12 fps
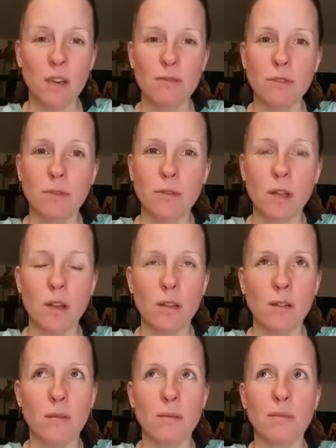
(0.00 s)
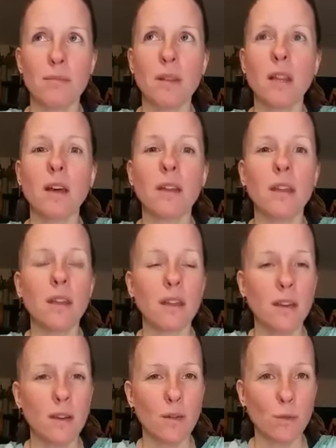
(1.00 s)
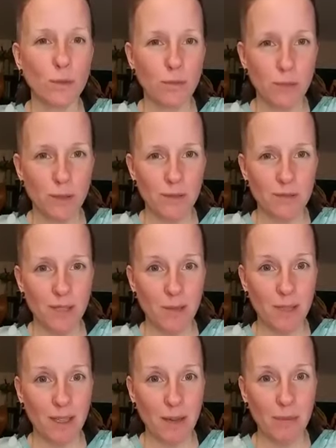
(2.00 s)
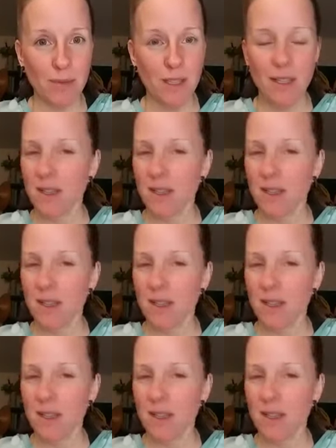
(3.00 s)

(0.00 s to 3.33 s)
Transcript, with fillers: full blood wolf moon coming up.